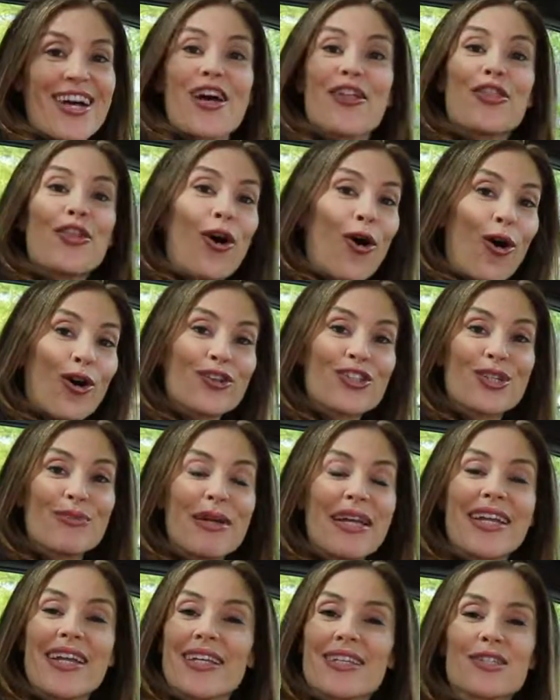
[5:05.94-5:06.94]
The
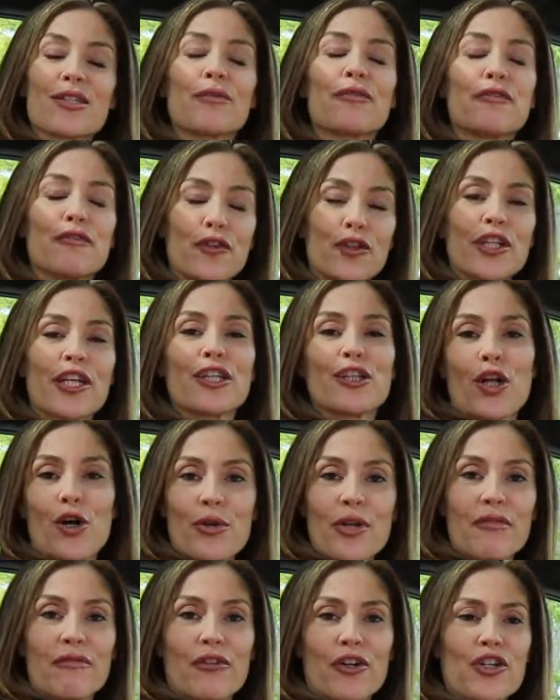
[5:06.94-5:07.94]
Ultimate is the fully
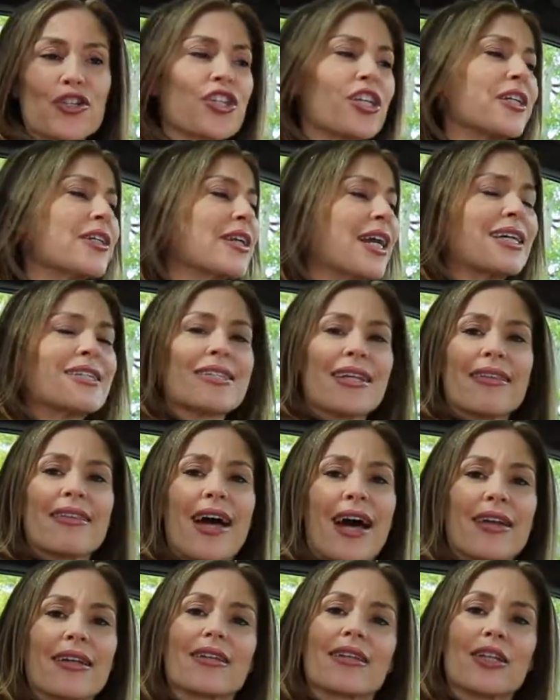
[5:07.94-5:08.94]
loaded version, and I said
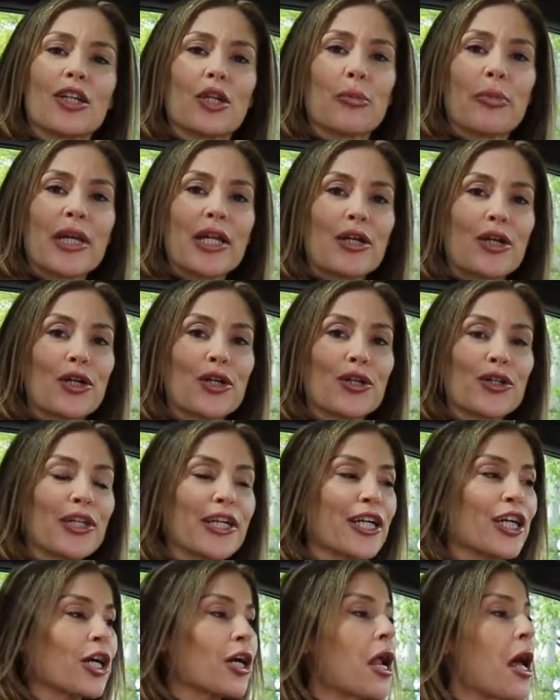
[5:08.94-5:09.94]
that a little bit
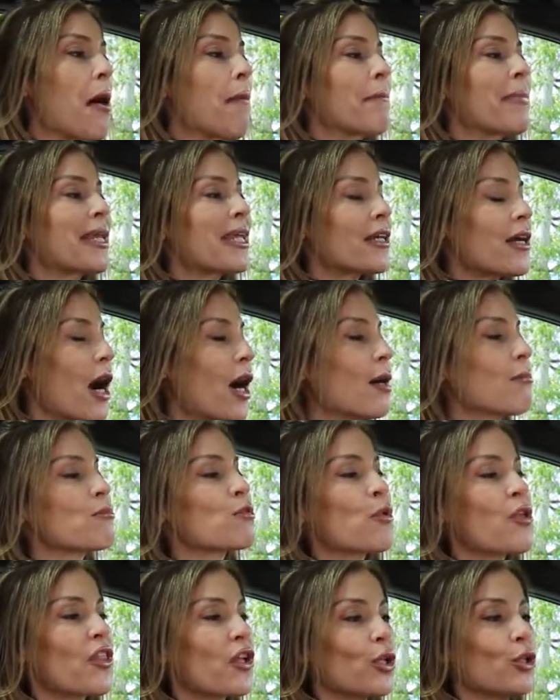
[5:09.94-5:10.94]
earlier, but it comes
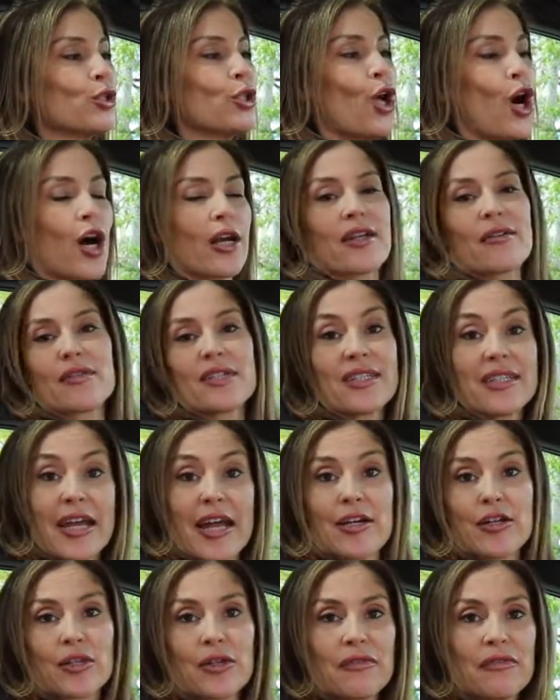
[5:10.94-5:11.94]
with a lot of
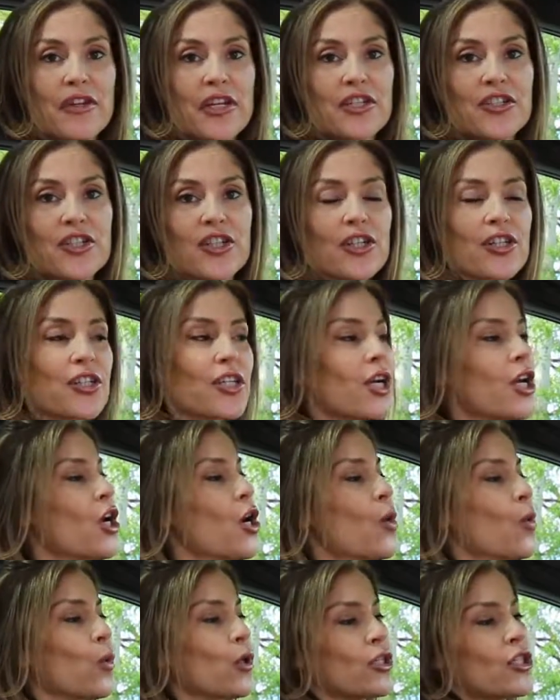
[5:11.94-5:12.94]
standard features.
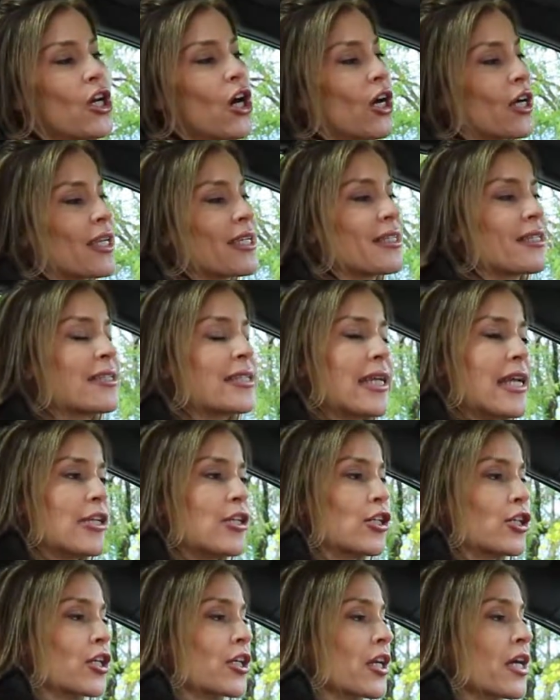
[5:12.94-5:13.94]
We're talking
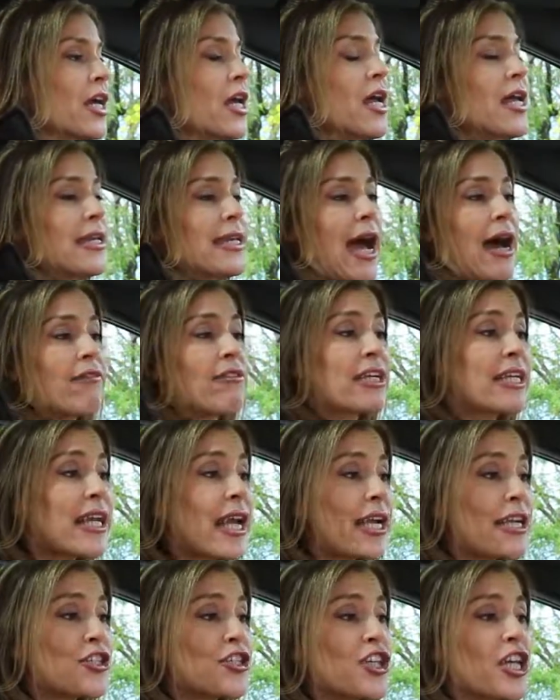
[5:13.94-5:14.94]
standard
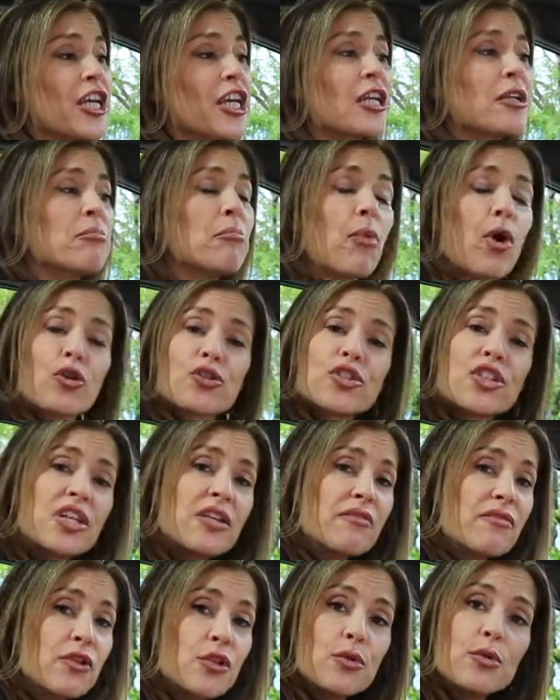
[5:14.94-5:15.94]
navigation,
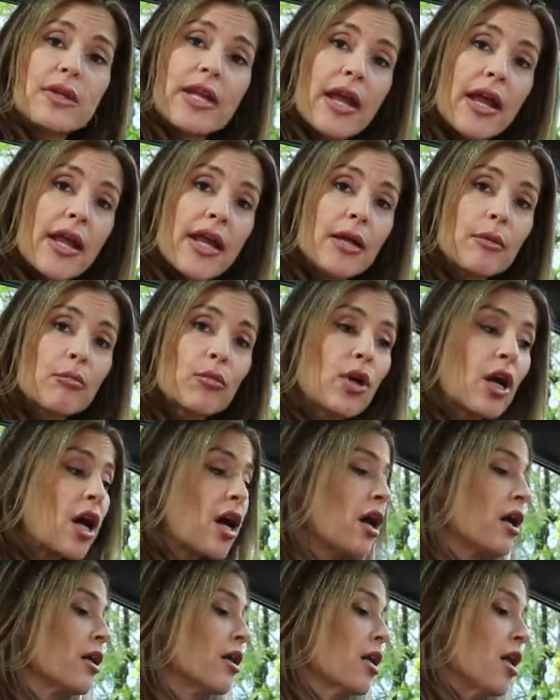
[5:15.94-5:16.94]
multi-view
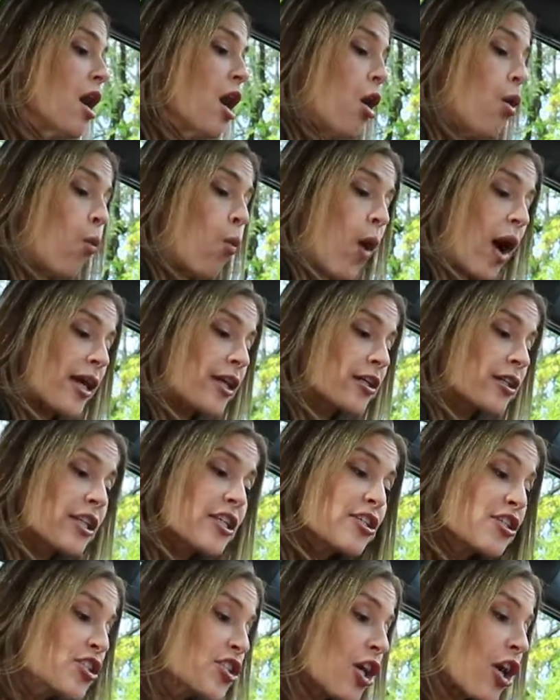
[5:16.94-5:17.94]
camera,
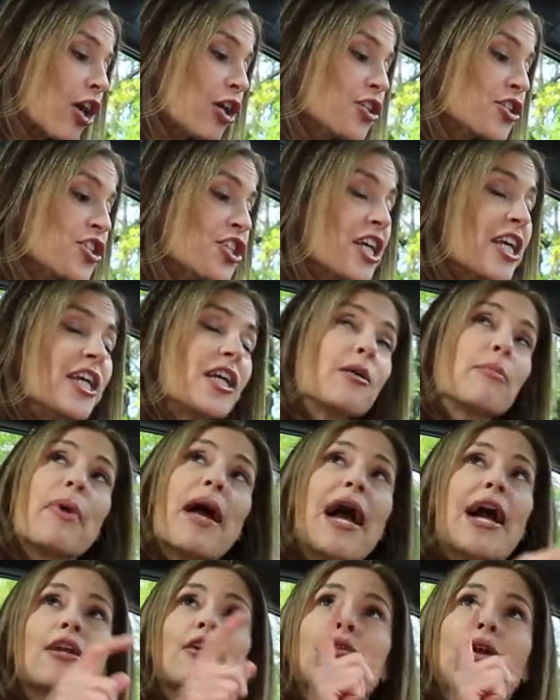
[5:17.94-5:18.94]
wireless charging,
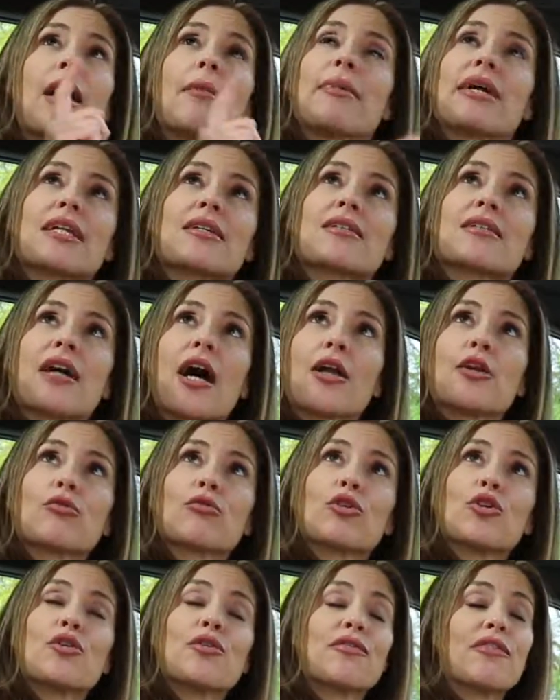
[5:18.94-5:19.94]
panoramic
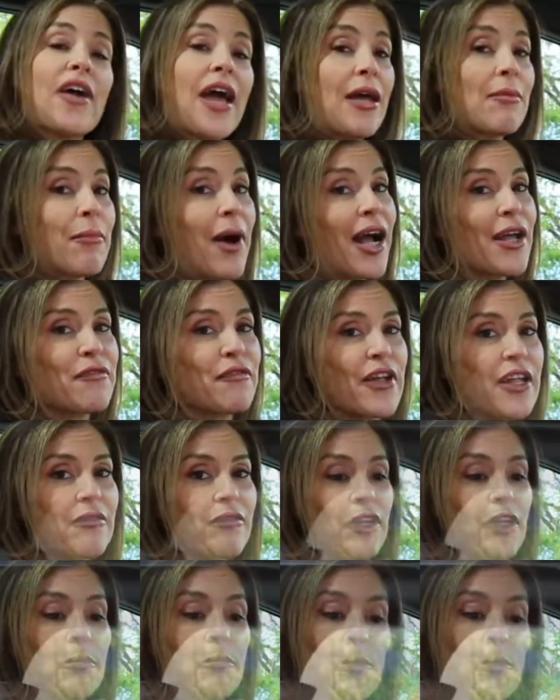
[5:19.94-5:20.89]
sunroof, and my favorite,